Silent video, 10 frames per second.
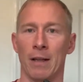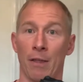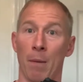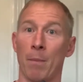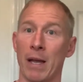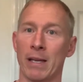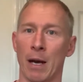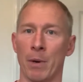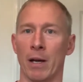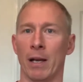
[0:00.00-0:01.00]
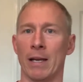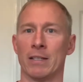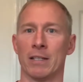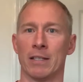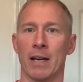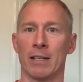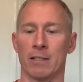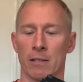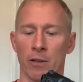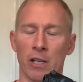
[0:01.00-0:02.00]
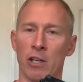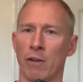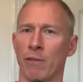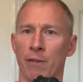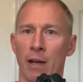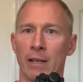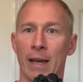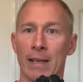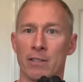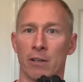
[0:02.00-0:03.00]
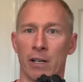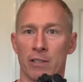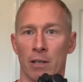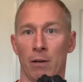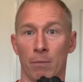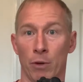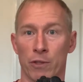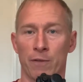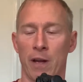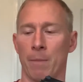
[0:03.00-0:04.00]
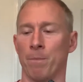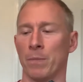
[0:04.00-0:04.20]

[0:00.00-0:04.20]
That may come at a later date. I think you can fit a Gate Titan MOSFET